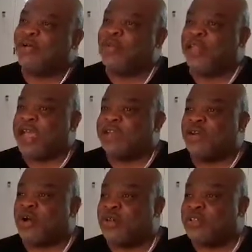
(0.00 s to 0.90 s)
We like
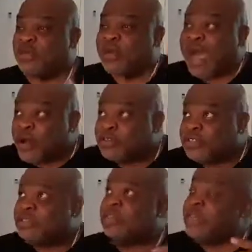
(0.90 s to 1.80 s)
to call them
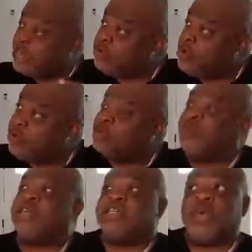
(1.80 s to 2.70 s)
house Negroes
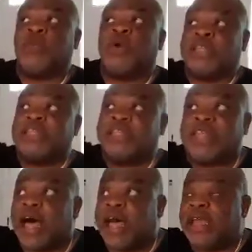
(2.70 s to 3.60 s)
because they worked
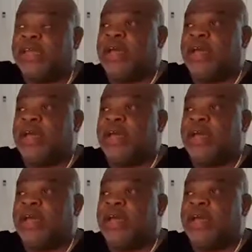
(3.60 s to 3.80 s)
inside.